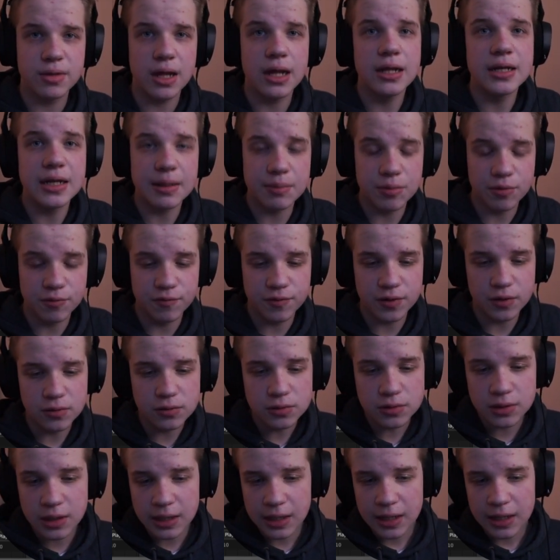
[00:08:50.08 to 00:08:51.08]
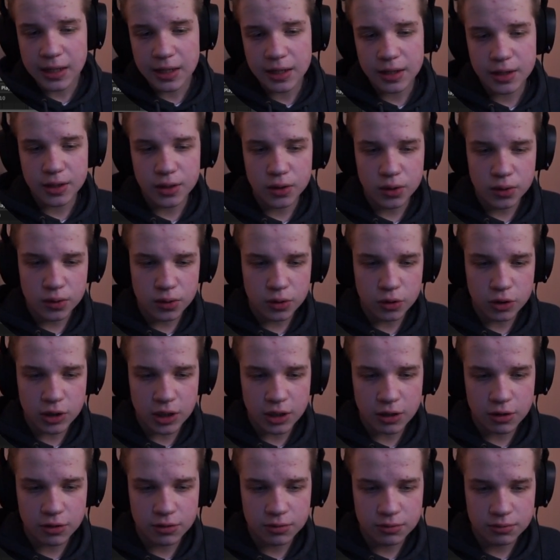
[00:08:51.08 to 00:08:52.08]
depth of field is you
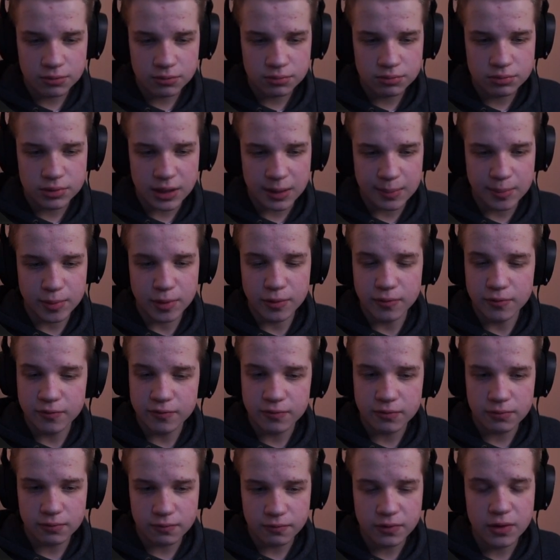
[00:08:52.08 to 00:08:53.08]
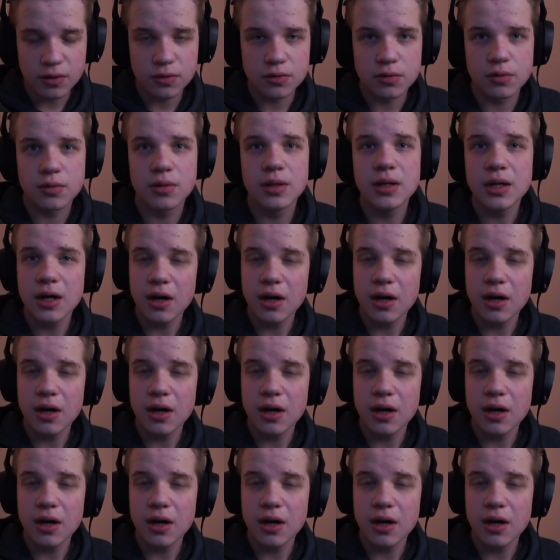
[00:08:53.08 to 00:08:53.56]
click on depth of field.